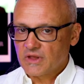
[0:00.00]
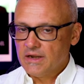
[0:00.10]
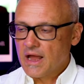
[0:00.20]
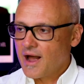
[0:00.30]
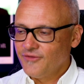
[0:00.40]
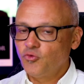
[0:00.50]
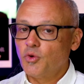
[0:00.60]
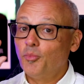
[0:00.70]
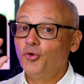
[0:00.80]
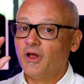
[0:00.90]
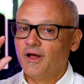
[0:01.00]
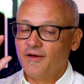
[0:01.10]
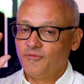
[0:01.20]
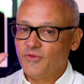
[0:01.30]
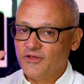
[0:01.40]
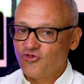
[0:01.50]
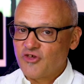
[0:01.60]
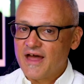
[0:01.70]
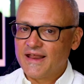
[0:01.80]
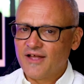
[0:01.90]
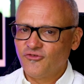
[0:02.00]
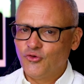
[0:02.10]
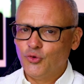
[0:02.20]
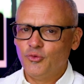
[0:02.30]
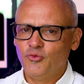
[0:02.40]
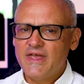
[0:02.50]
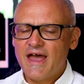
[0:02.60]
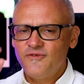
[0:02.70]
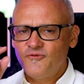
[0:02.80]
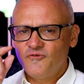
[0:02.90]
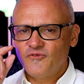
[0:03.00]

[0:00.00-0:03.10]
Now, I just wanna put a shout out to, we had